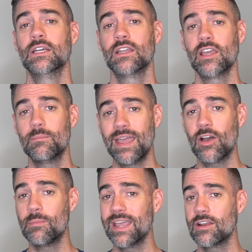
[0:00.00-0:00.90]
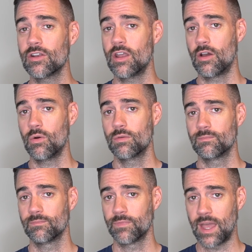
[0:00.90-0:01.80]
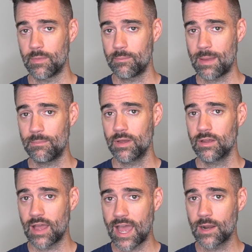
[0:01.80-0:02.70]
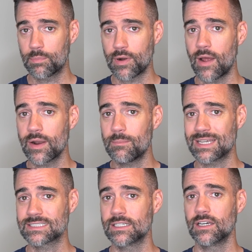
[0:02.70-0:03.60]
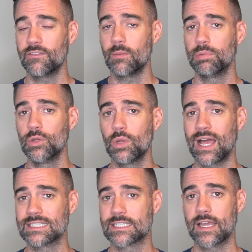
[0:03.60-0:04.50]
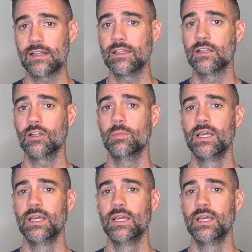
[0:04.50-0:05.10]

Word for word: Now you may or may not know that I'm a member and a proud ambassador of the Blue Light Cycling Club.